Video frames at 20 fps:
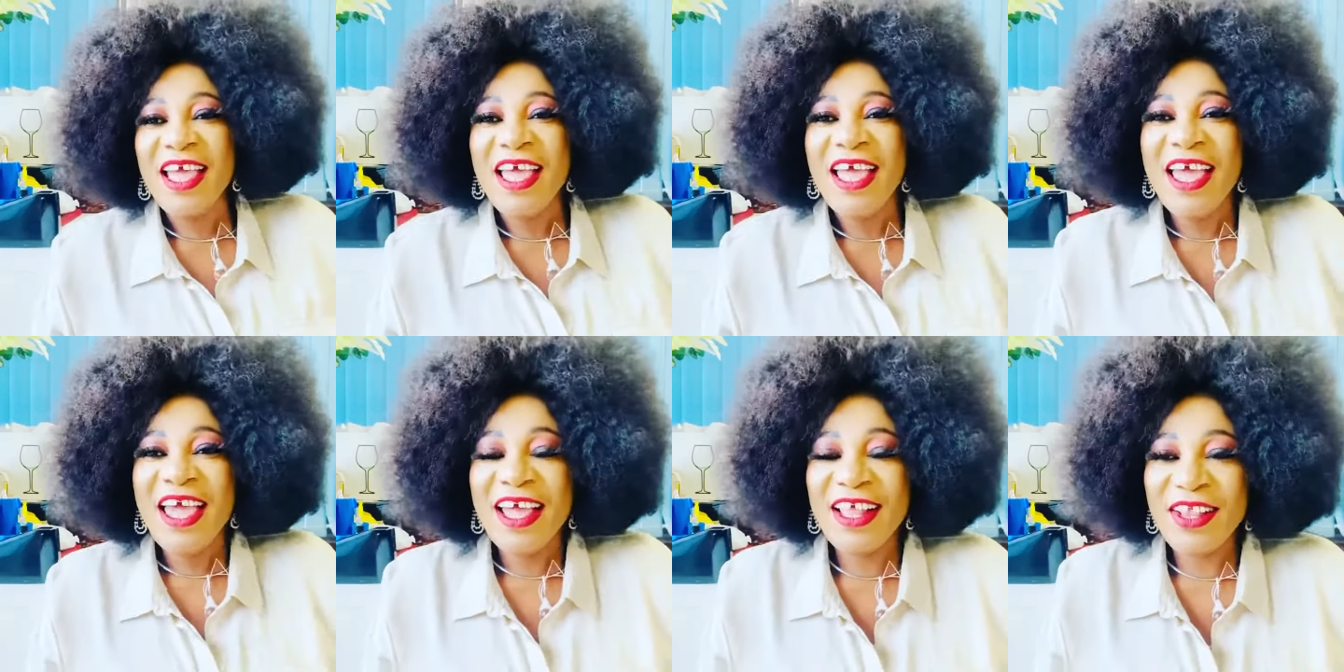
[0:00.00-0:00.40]

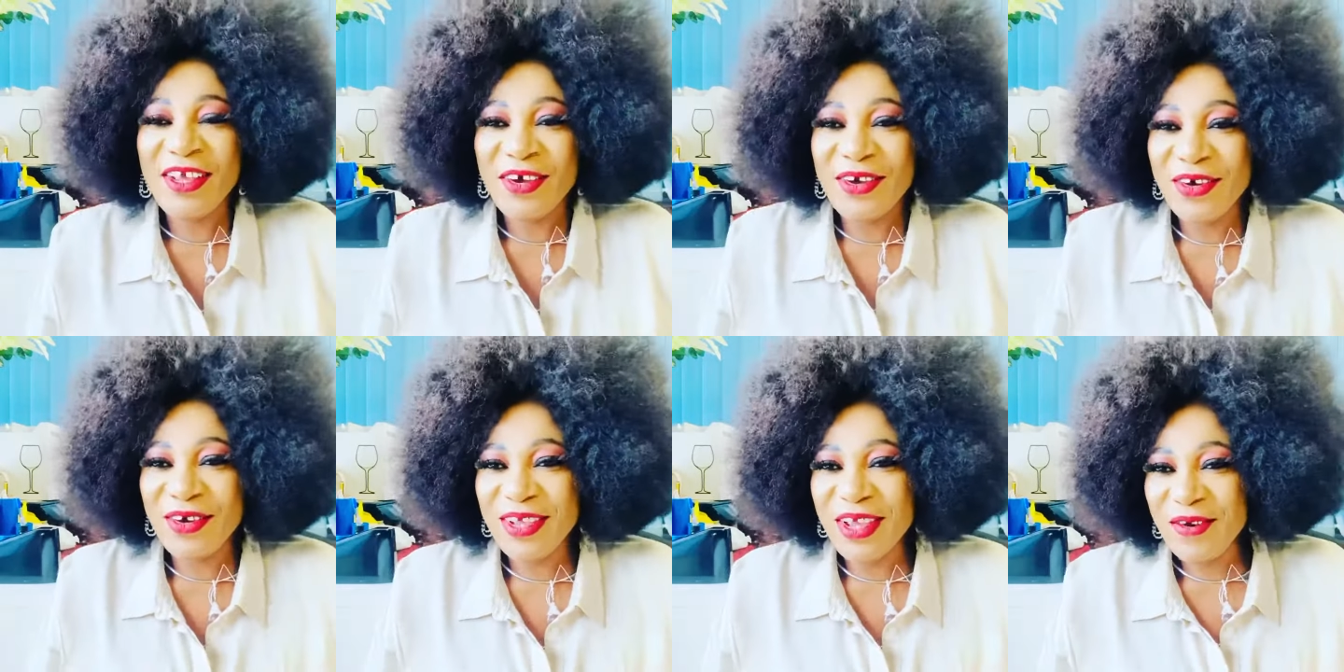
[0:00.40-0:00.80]
Hello,
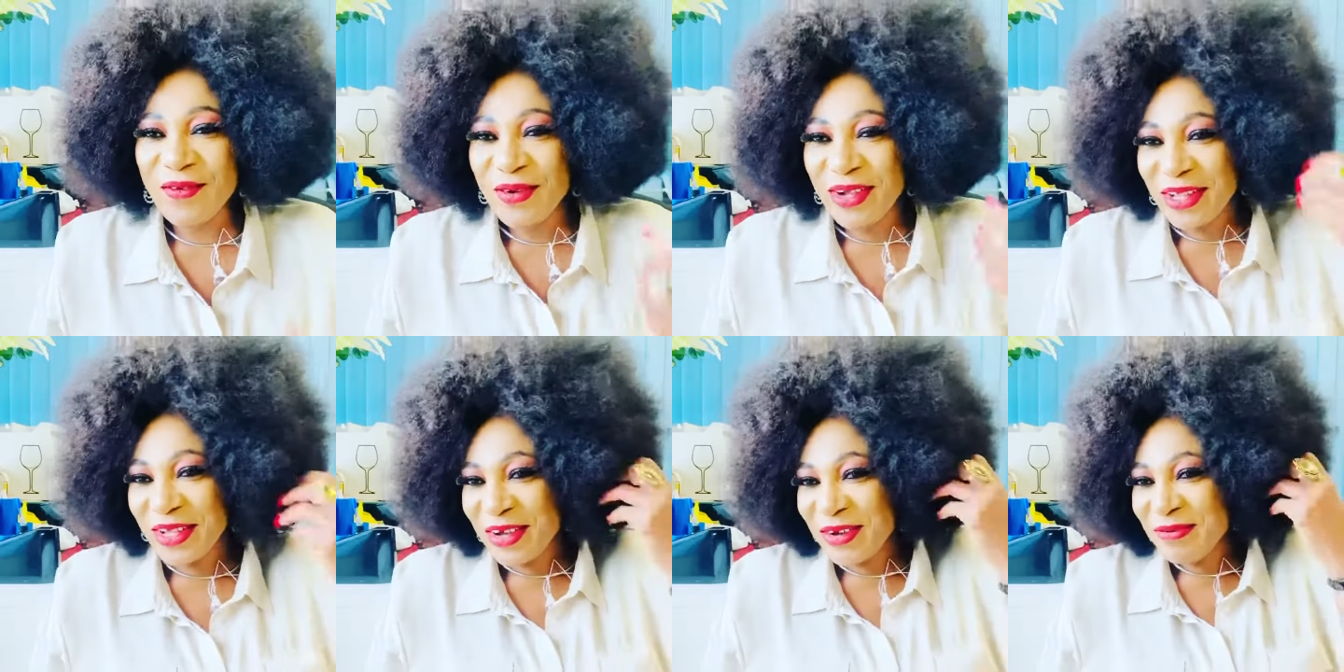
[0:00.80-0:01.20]
you're
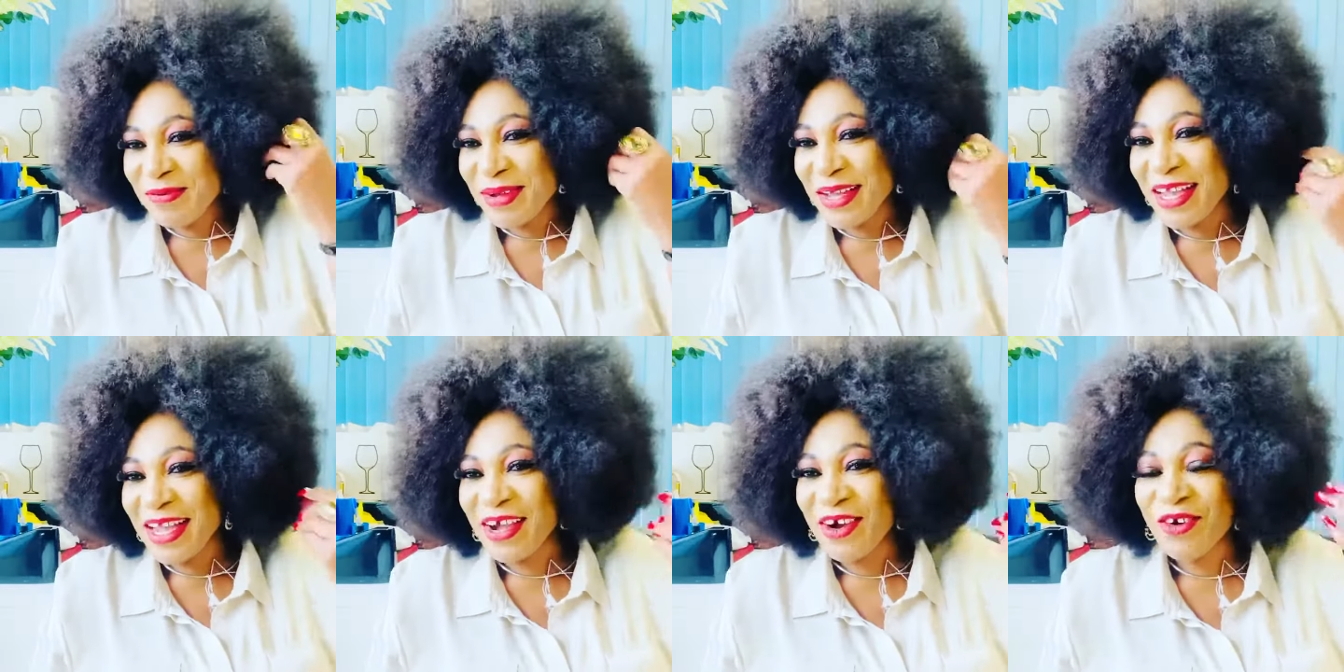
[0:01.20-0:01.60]
welcome back.
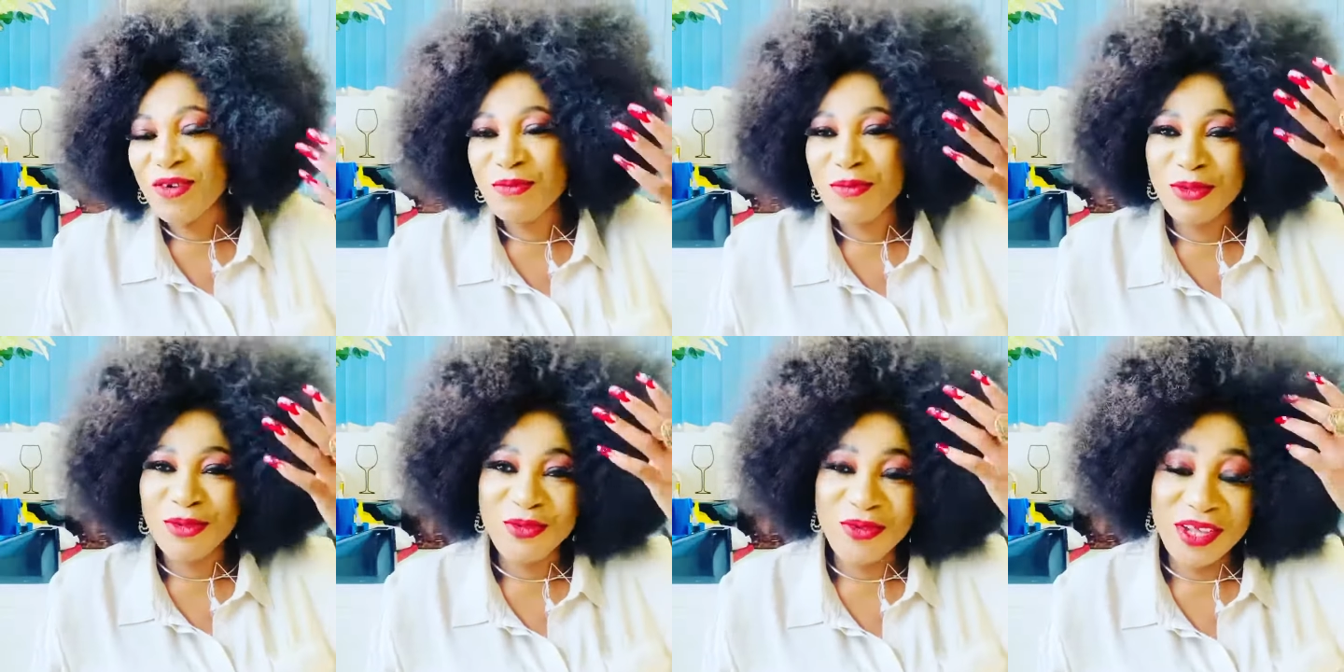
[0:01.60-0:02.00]
I hope you
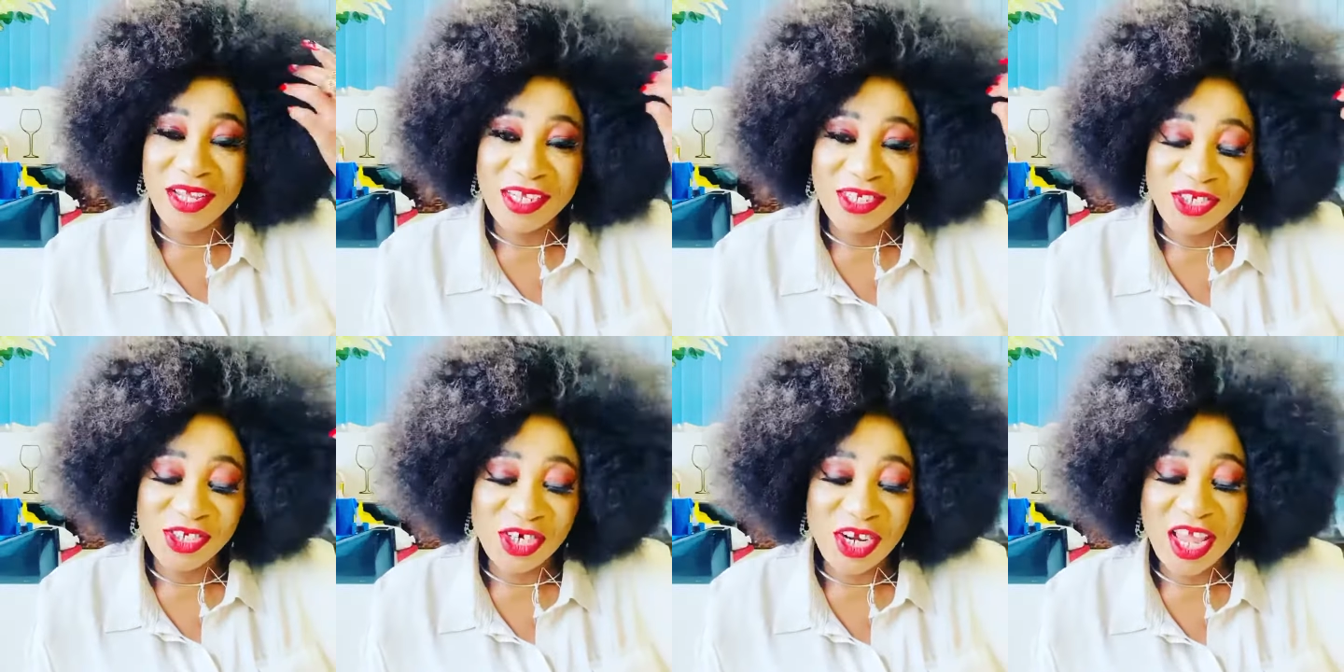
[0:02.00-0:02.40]
do enjoy